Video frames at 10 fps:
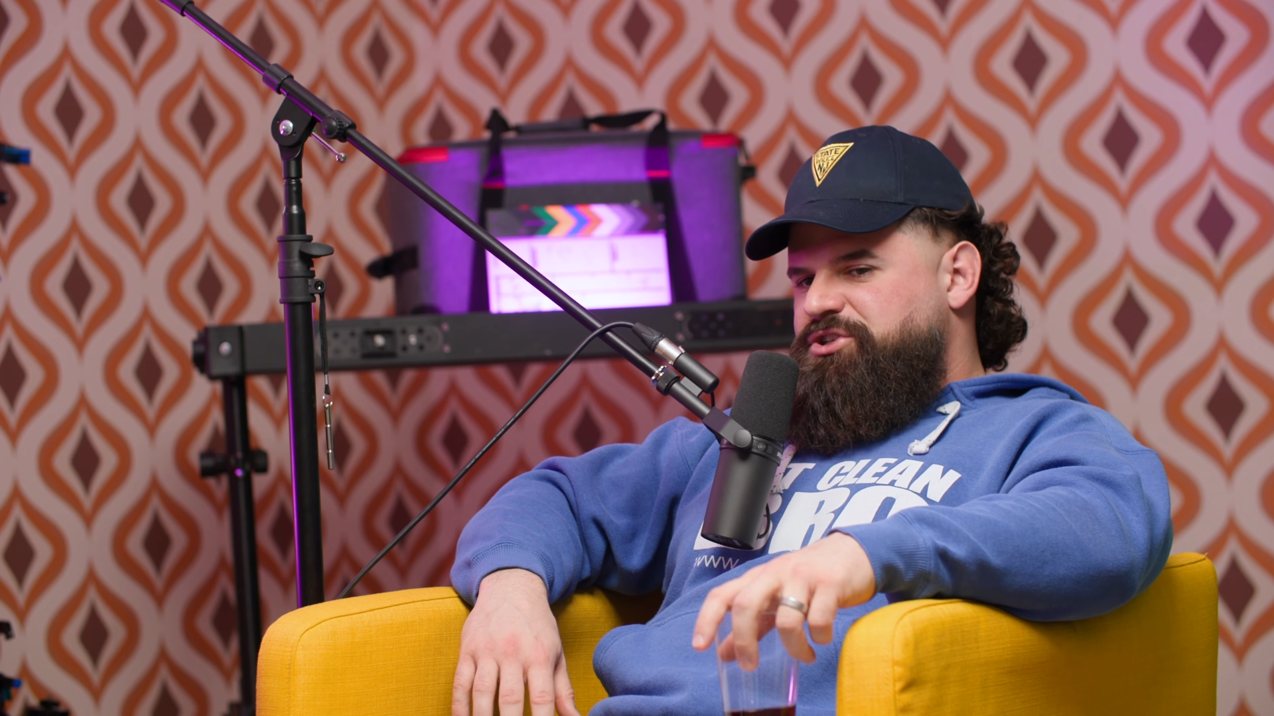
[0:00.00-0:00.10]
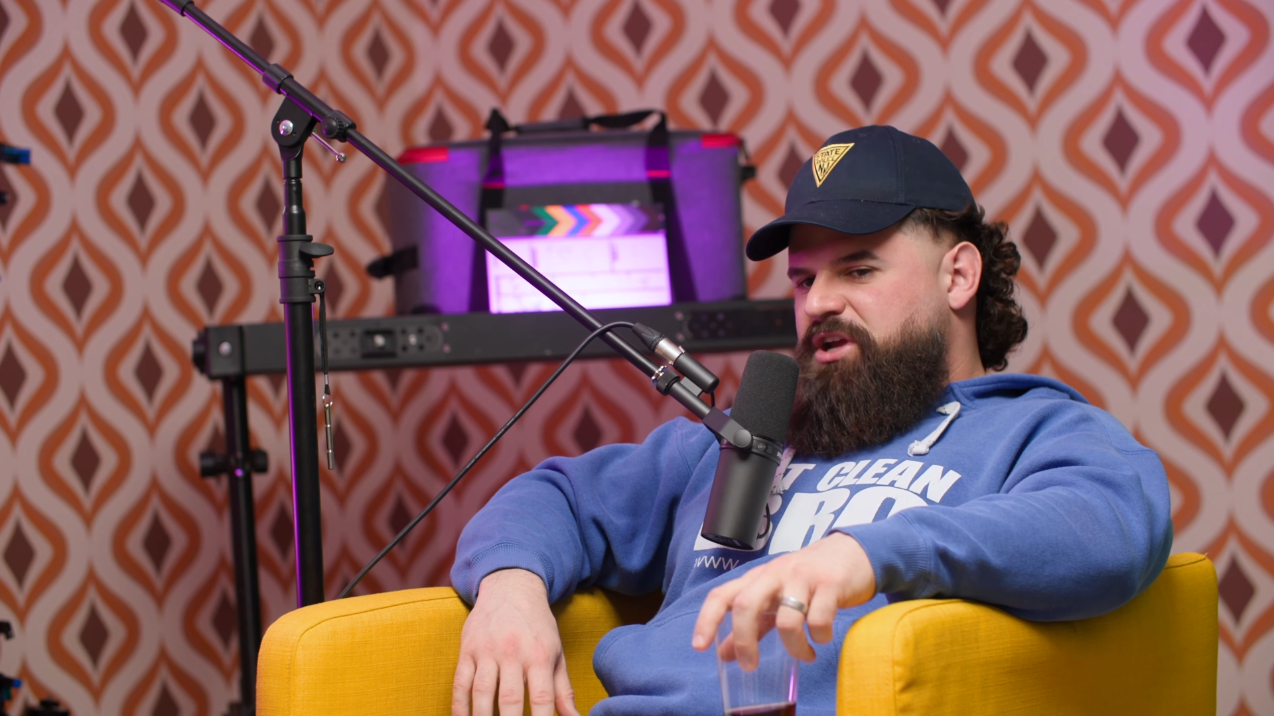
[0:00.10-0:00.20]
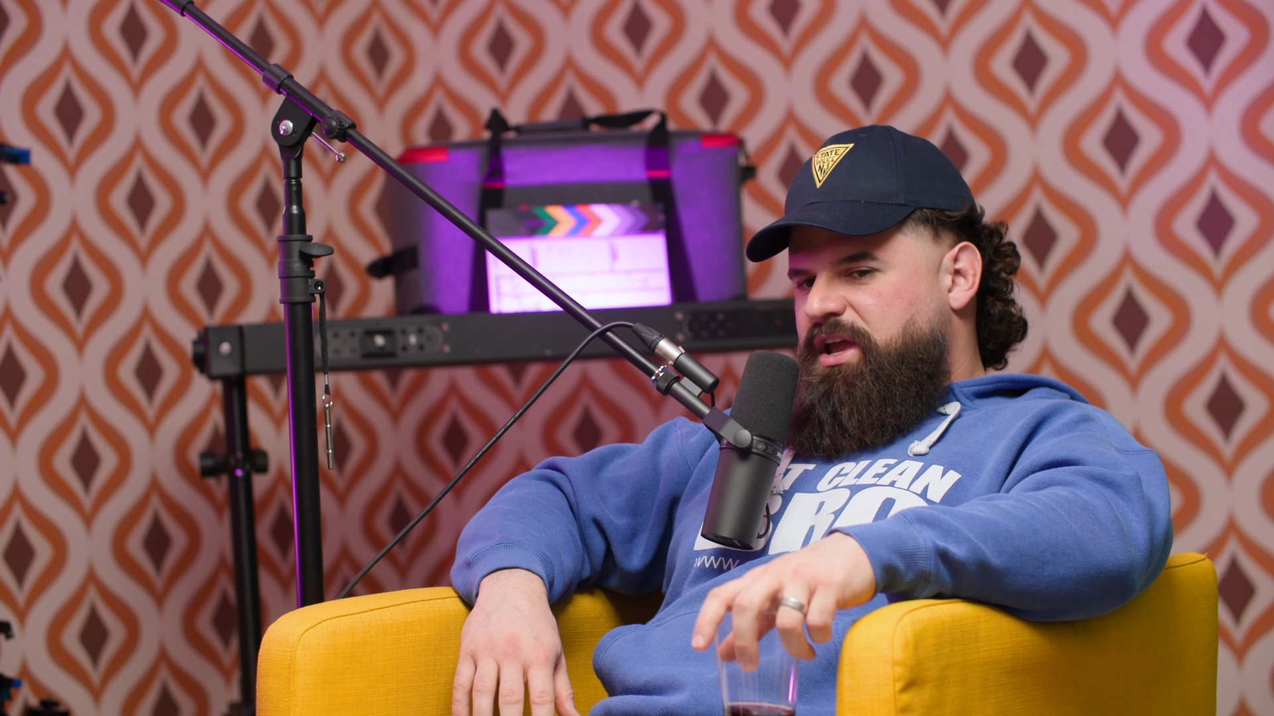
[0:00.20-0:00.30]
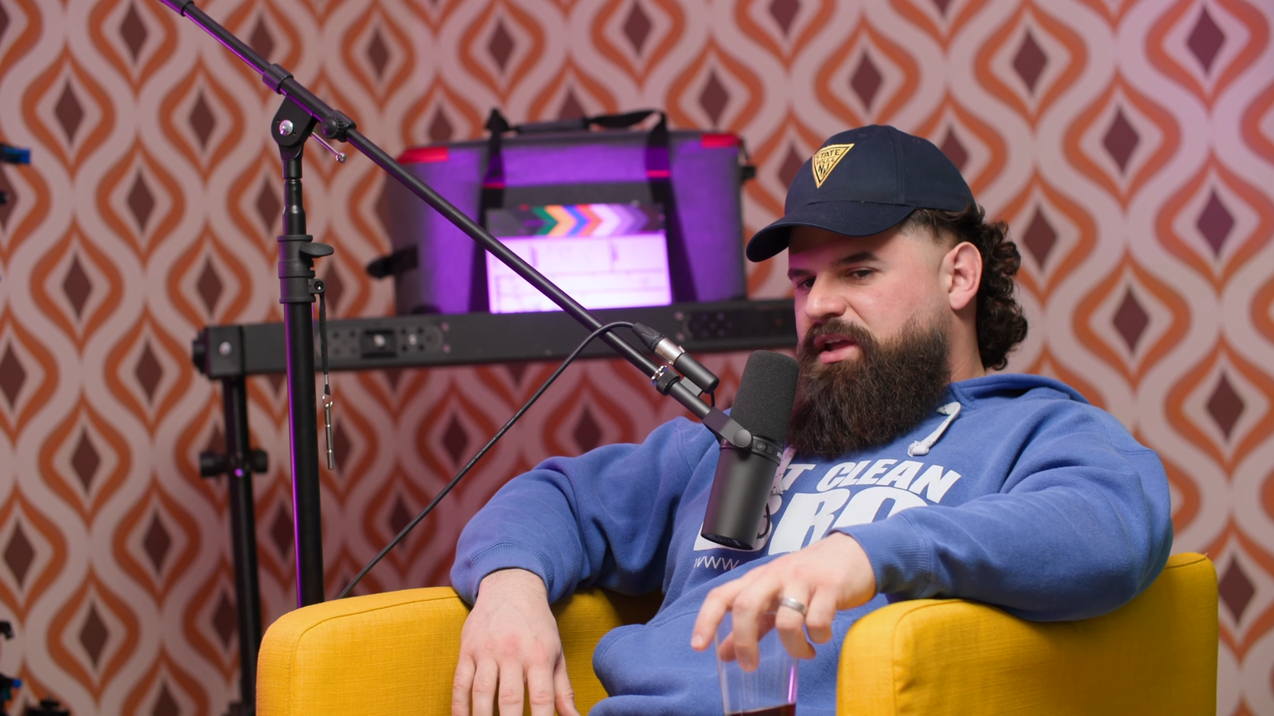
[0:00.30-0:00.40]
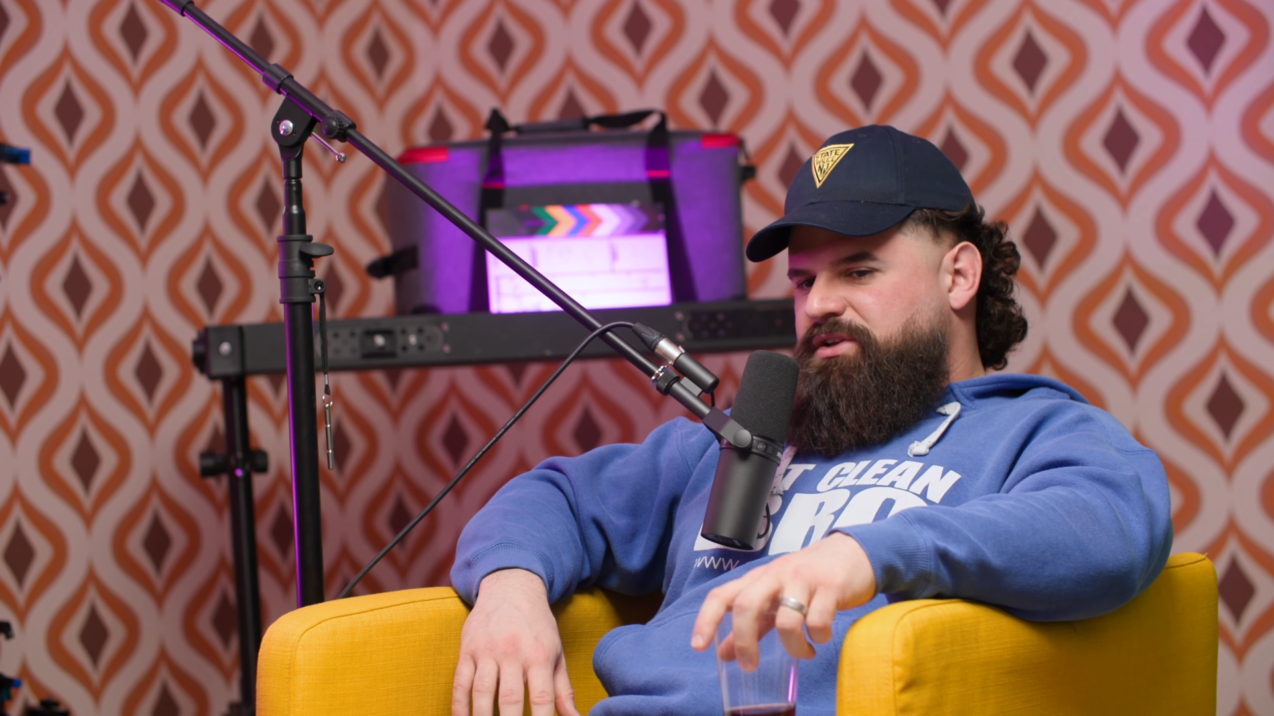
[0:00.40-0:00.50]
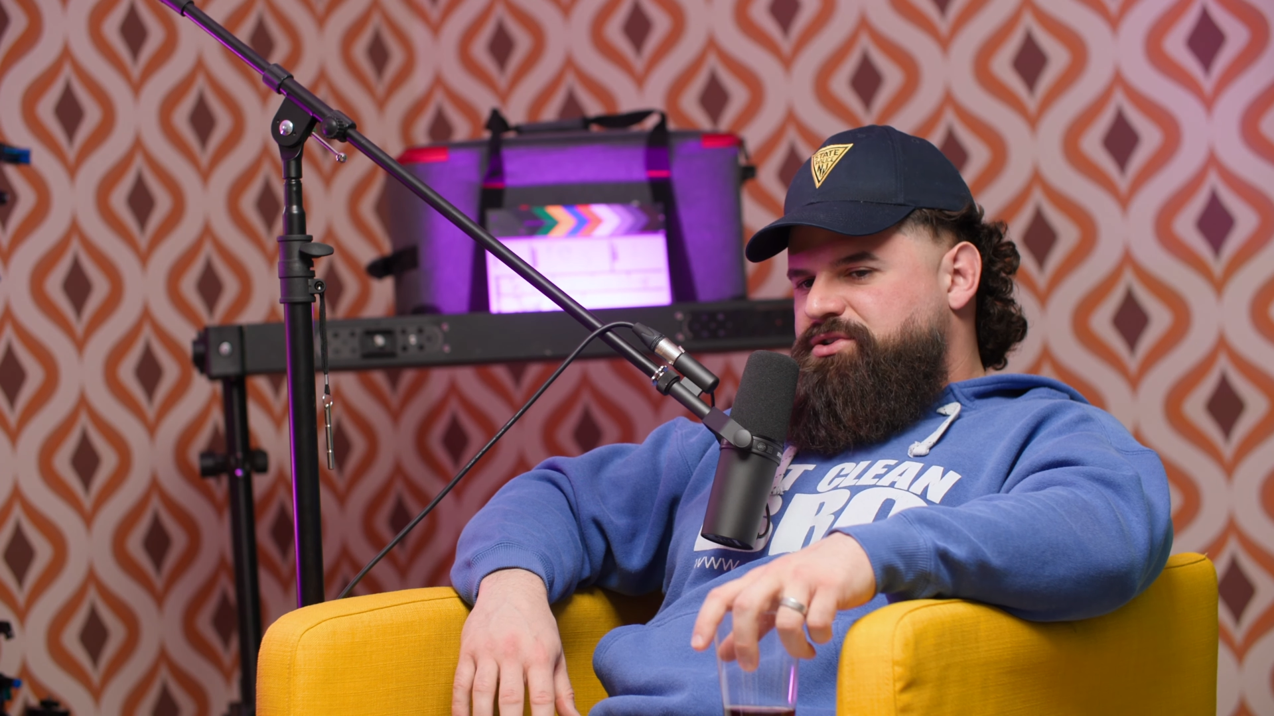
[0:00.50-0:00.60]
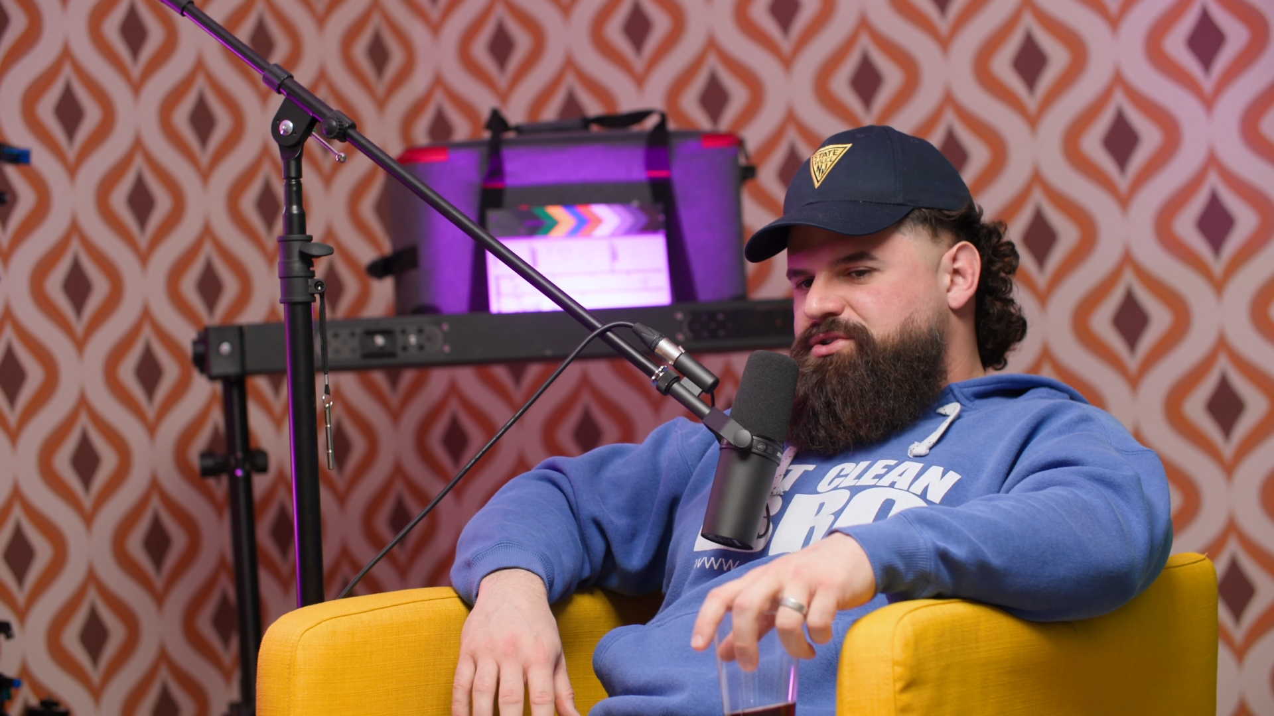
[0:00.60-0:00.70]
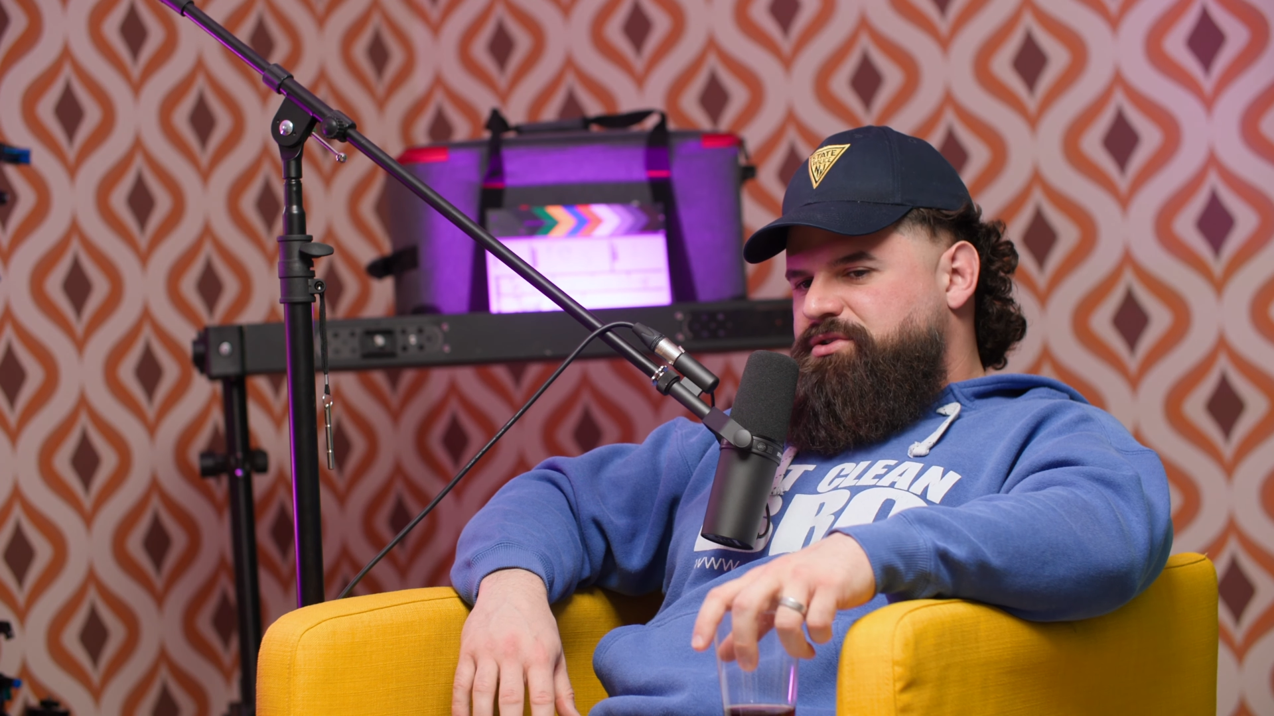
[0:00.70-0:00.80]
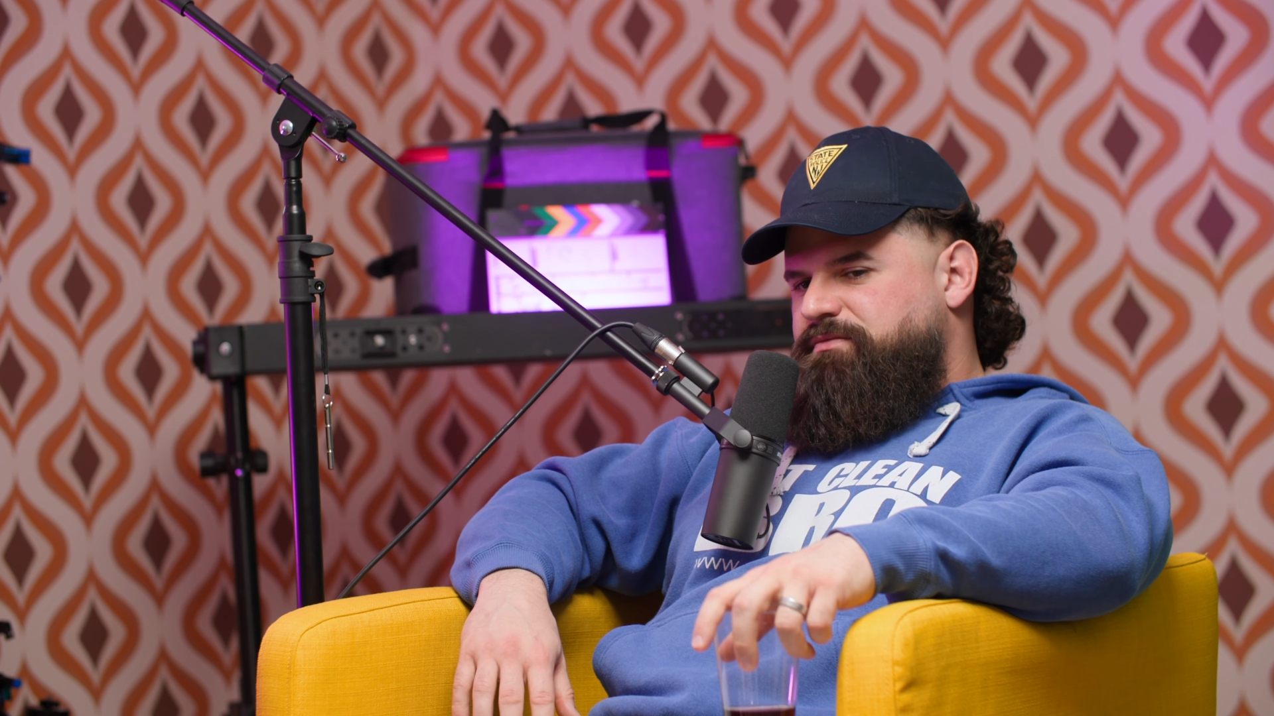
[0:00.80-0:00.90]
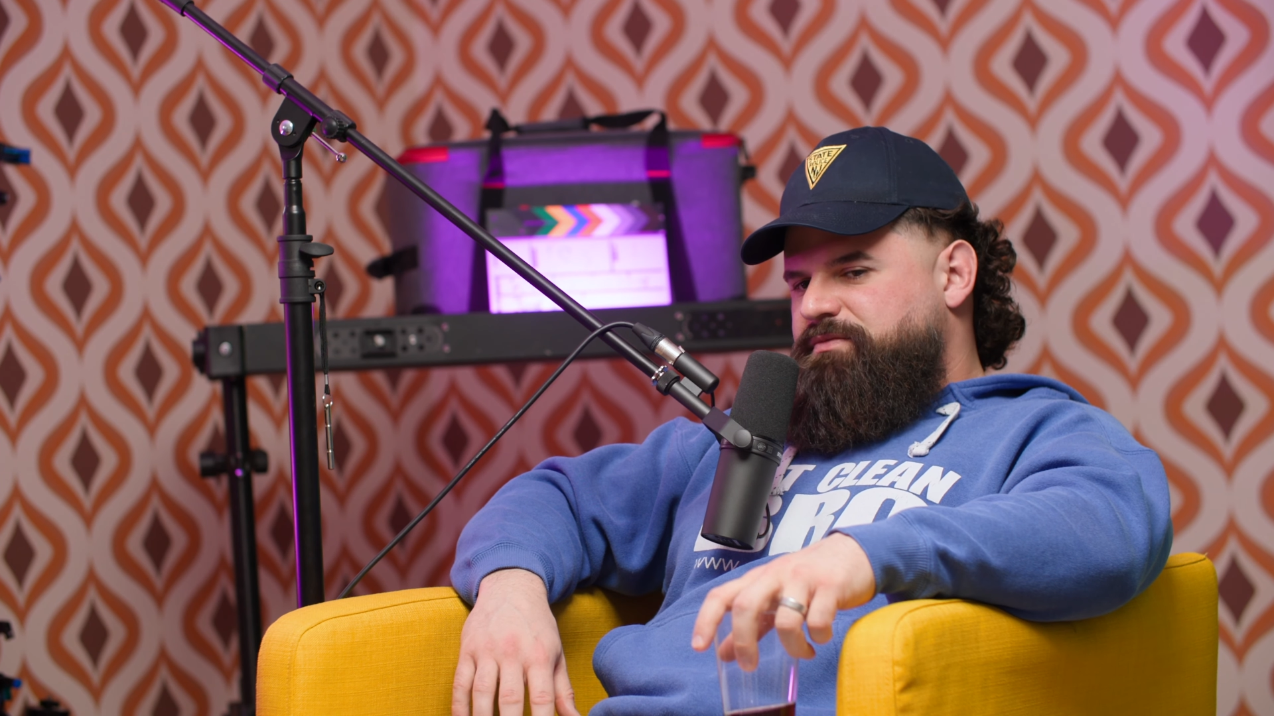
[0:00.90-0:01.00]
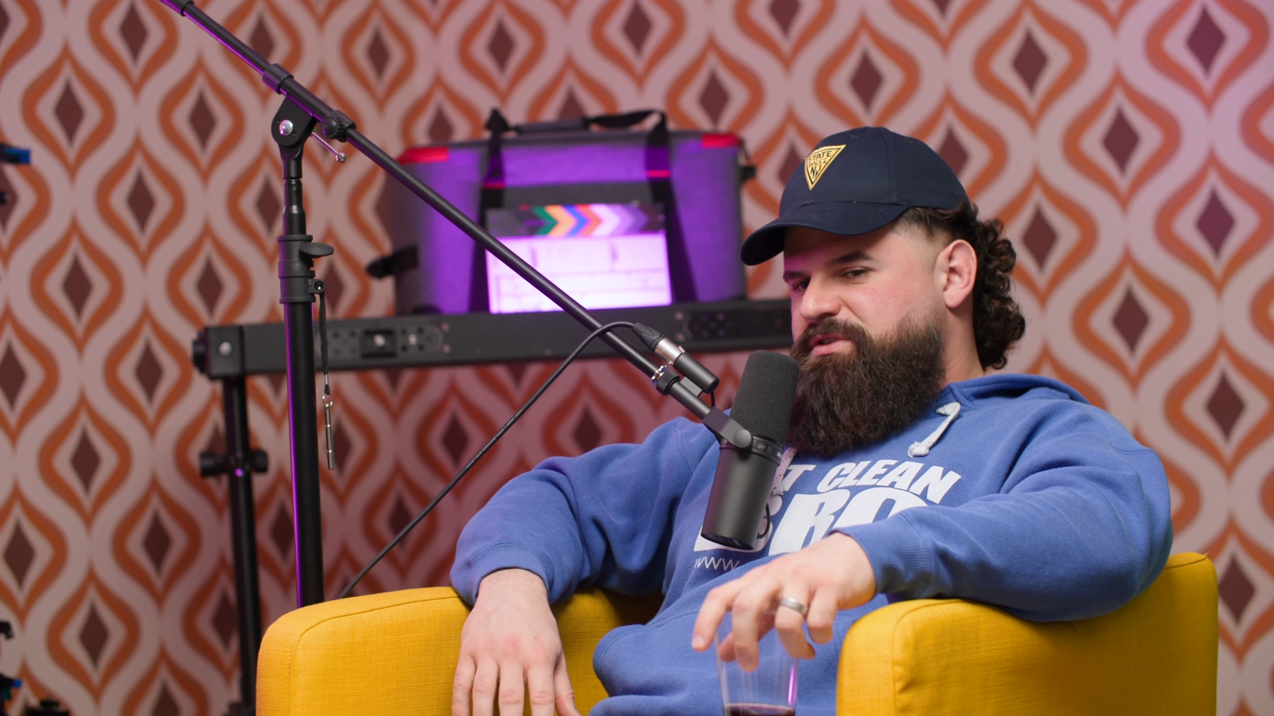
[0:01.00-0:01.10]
change.